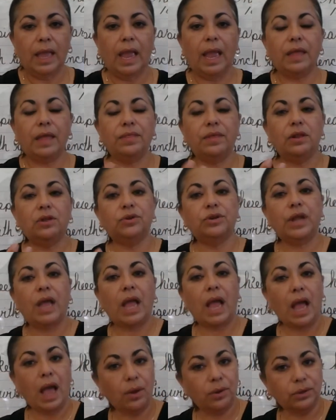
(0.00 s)
and they learned
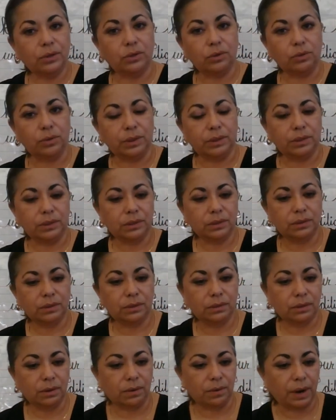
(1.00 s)
how to do it.
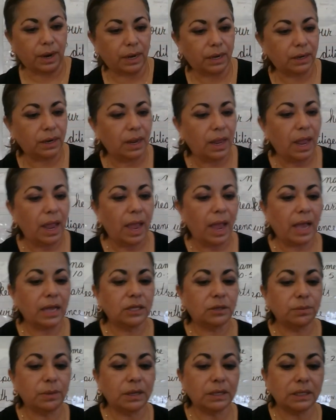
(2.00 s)
All right.
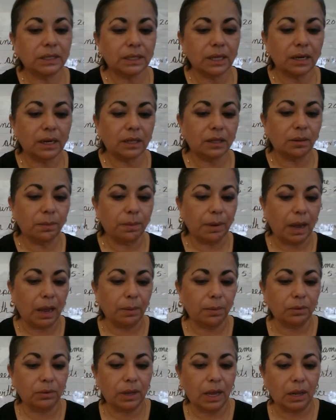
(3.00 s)
As men studied the
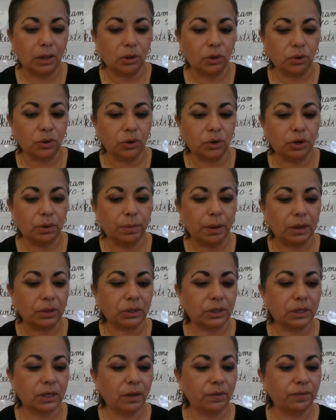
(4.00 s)
Bible and learned about
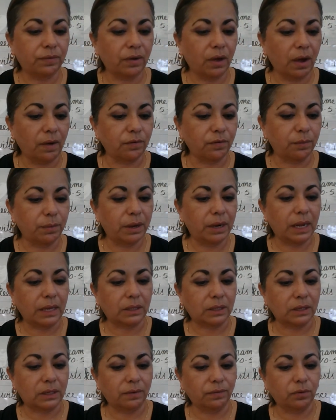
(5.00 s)
self government and
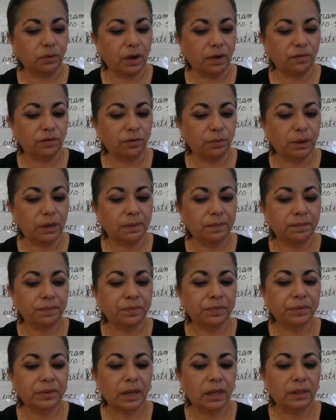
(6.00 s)
civil government,
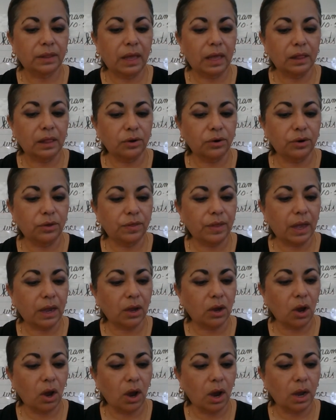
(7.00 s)
they learned
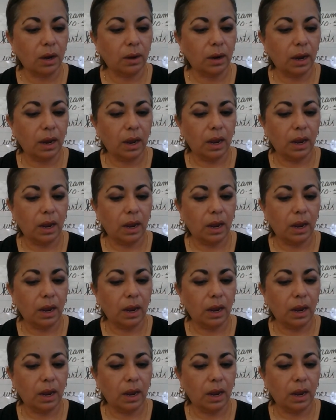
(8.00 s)
that God